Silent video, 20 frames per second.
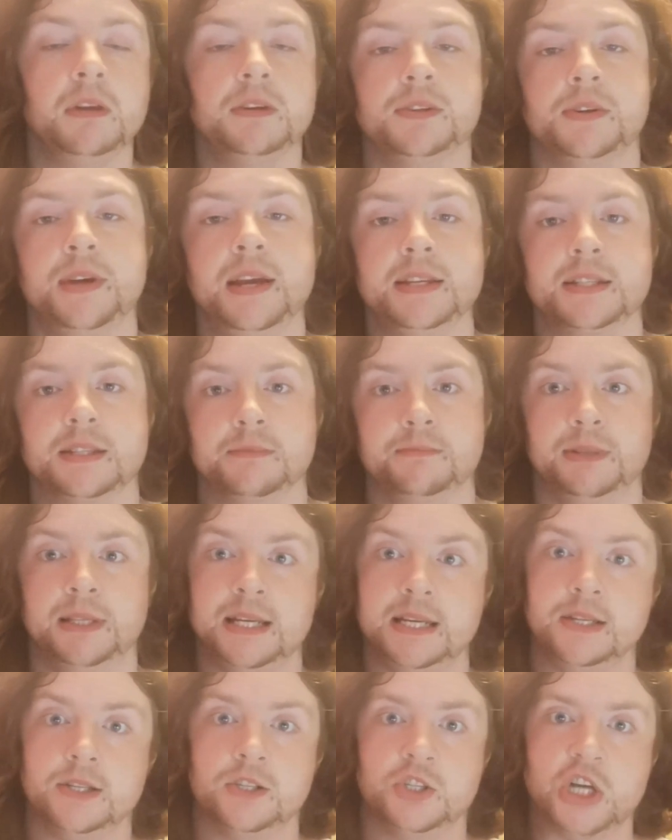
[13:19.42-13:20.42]
So yes,
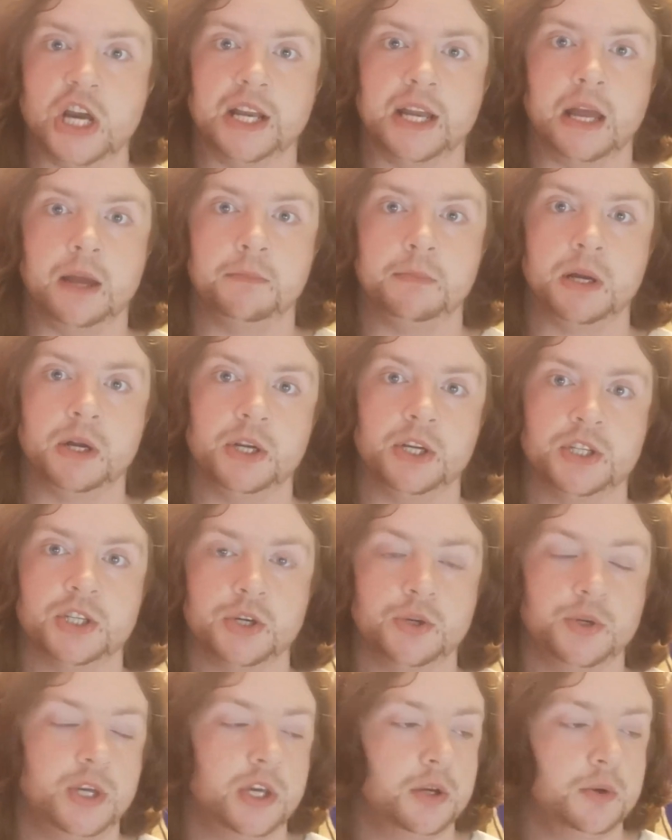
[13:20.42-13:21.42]
please check out Market
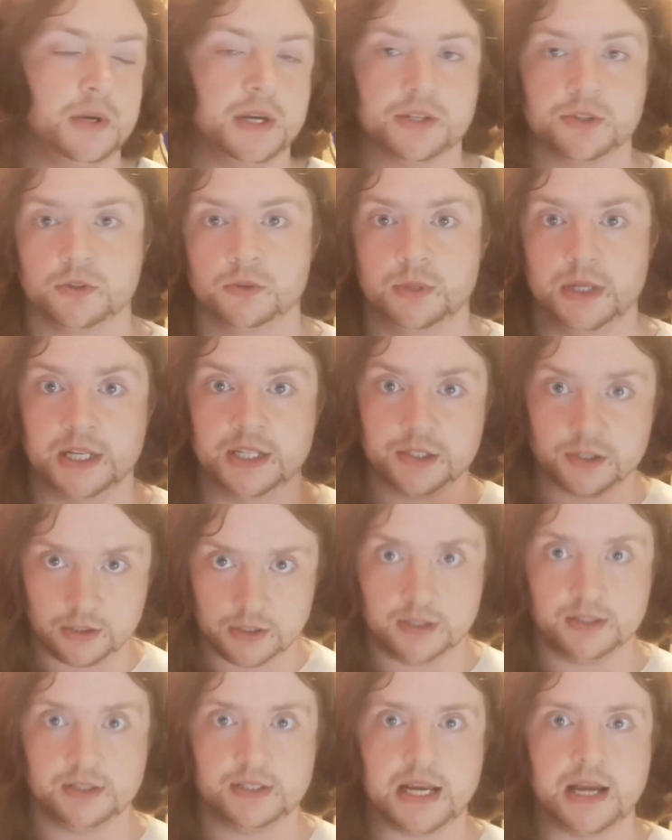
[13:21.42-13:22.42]
Tokyo, as always,
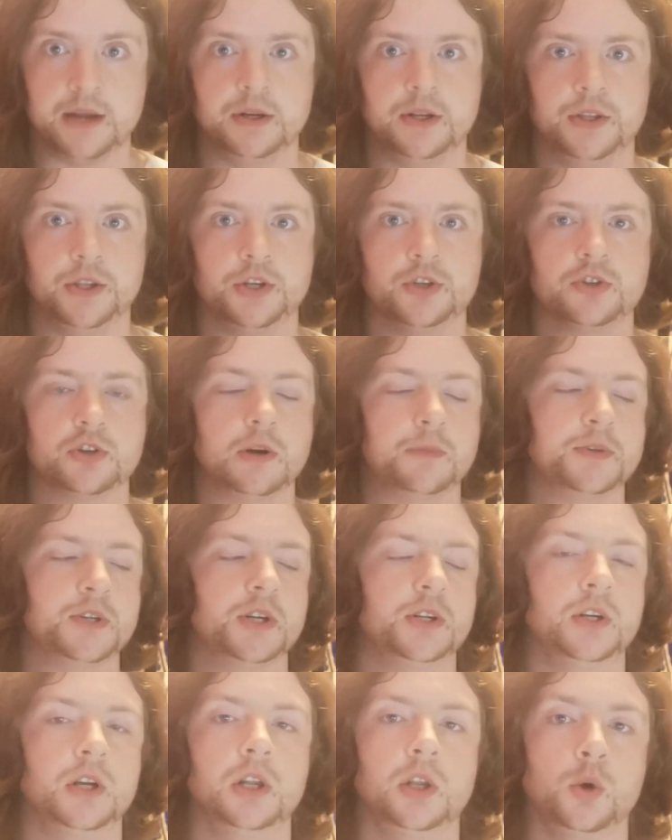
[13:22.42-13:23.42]
down in the
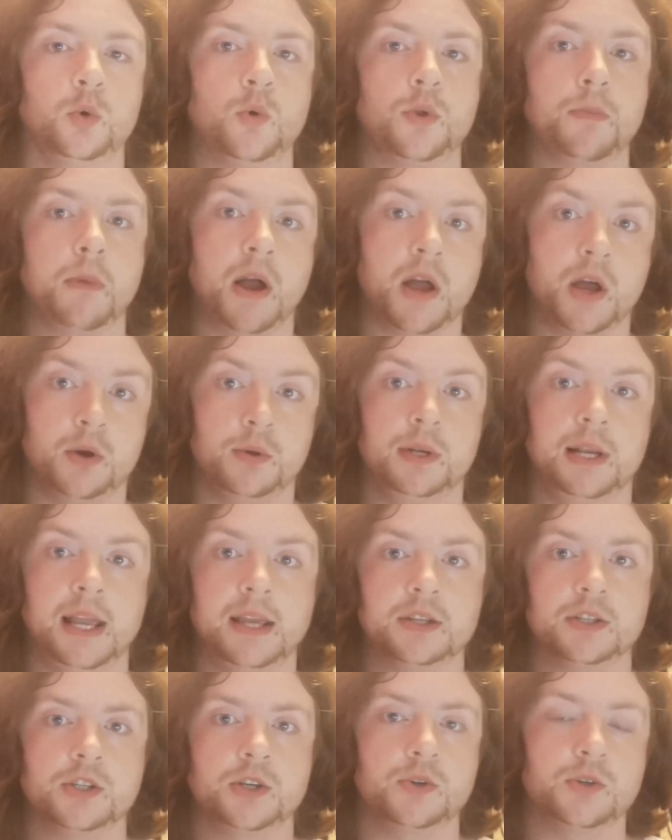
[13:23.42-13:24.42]
description, along with my own
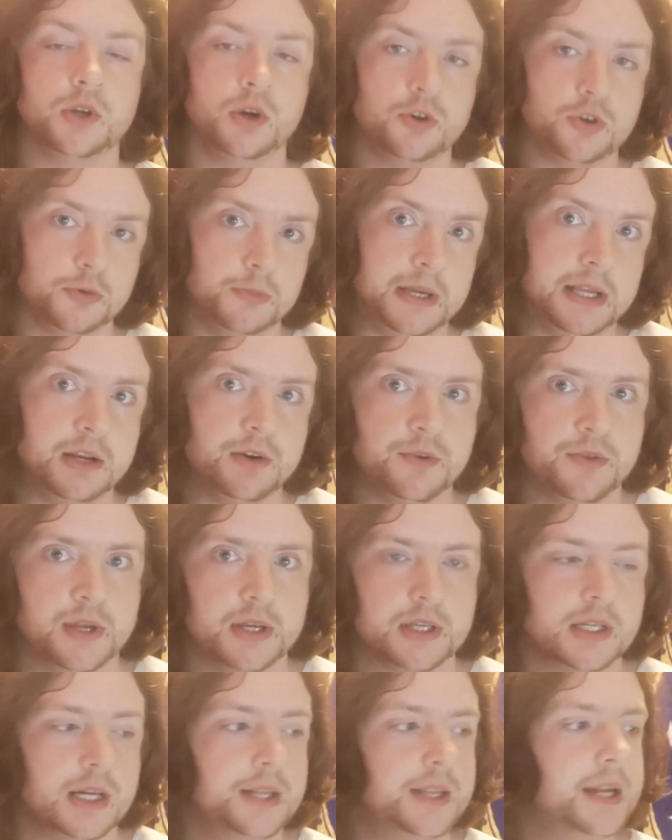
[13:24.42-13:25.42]
links to social media and
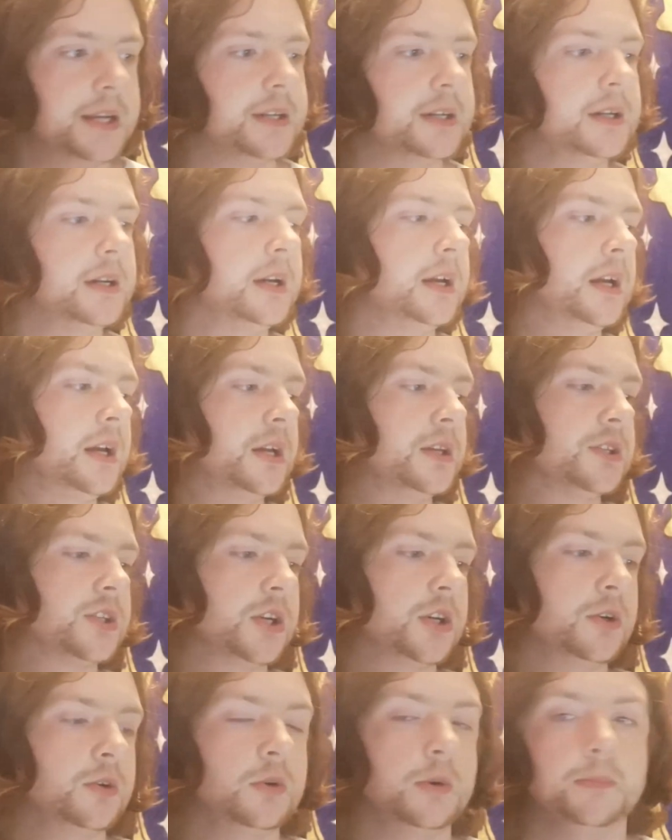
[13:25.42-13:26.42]
things like that.
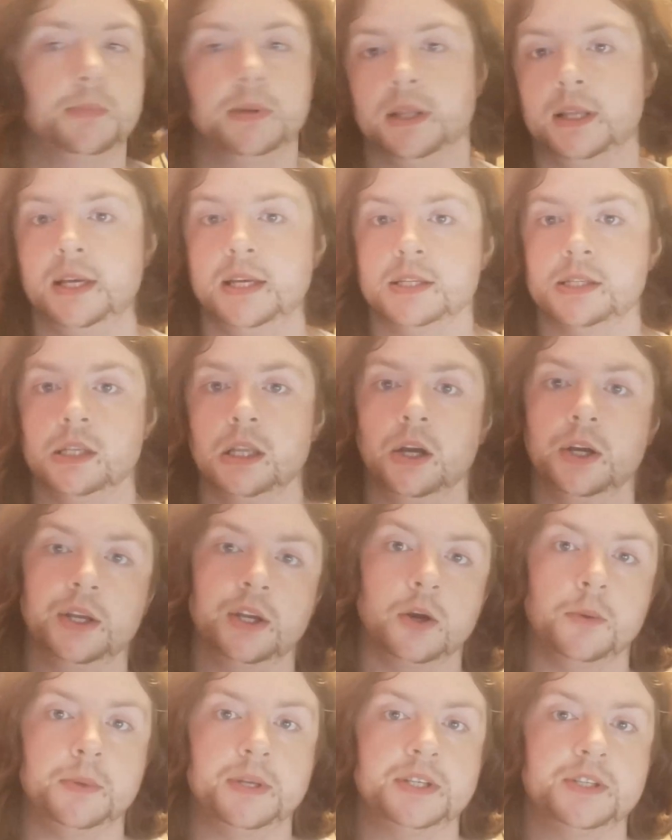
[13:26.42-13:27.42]
So please like,
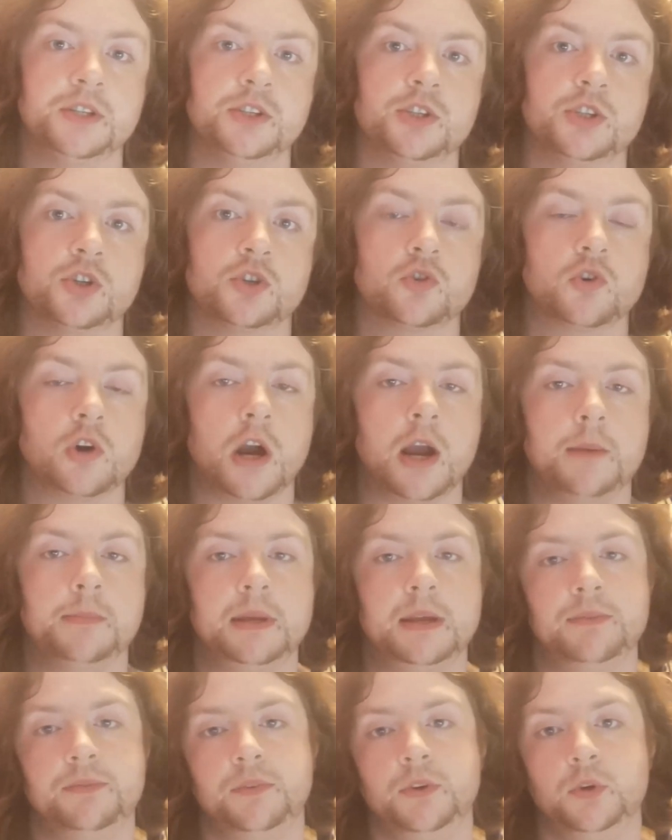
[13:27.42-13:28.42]
comment and subscribe
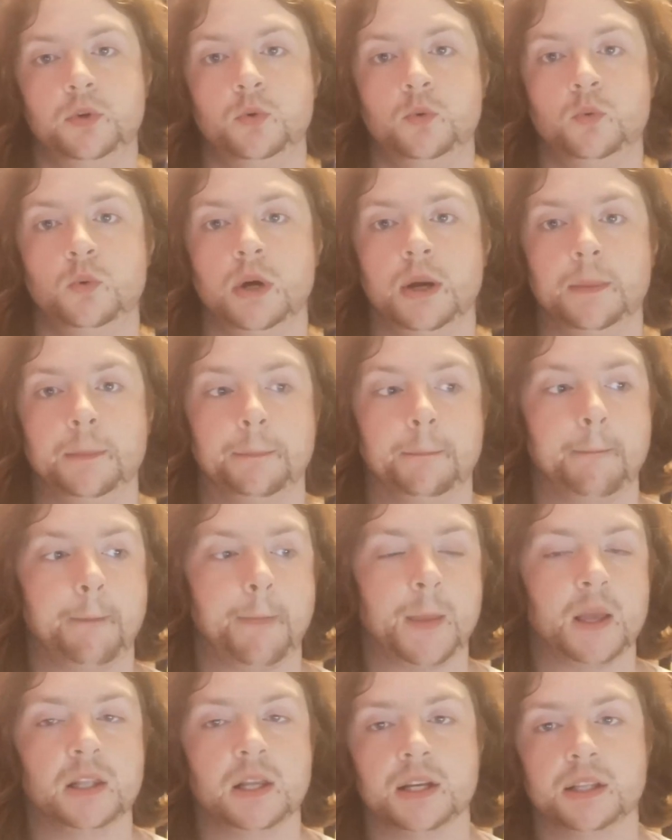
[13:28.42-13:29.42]
if you
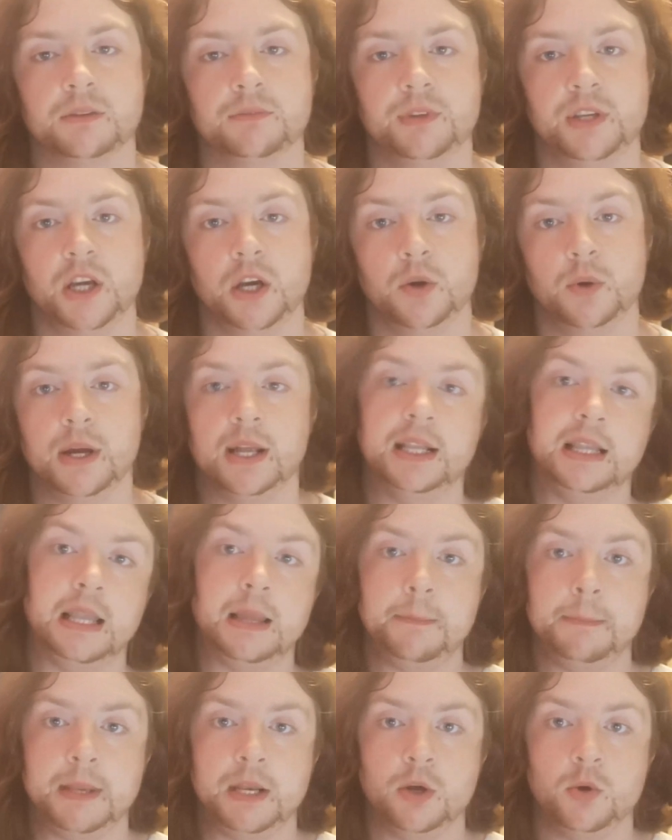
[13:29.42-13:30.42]
like the video, and
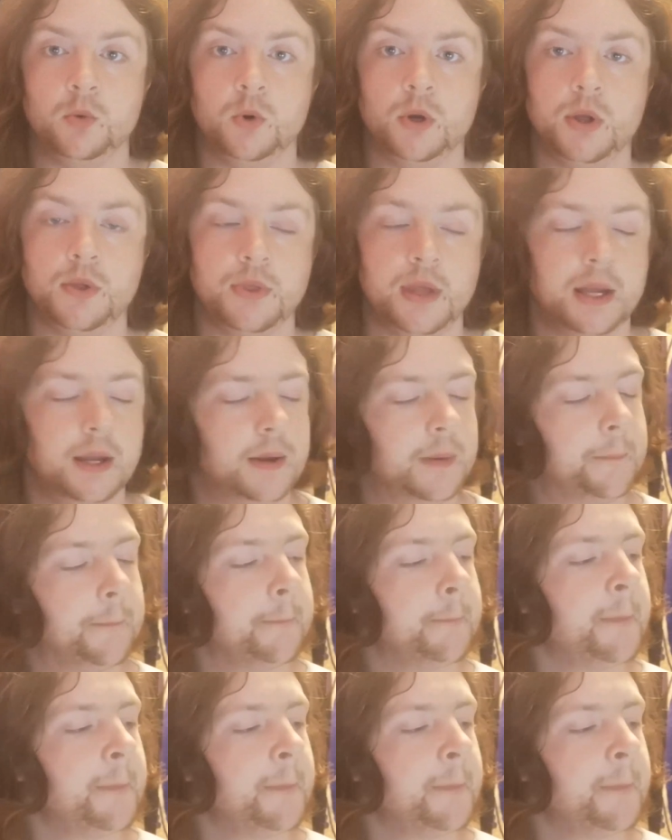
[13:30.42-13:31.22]
let me know what you think.